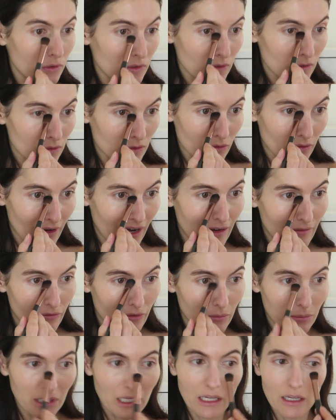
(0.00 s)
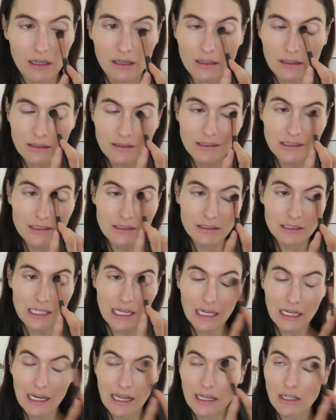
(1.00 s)
So it's great for beginners,
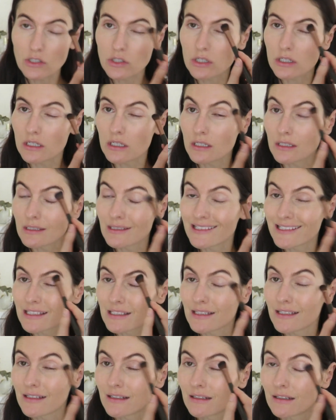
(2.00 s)
teenagers.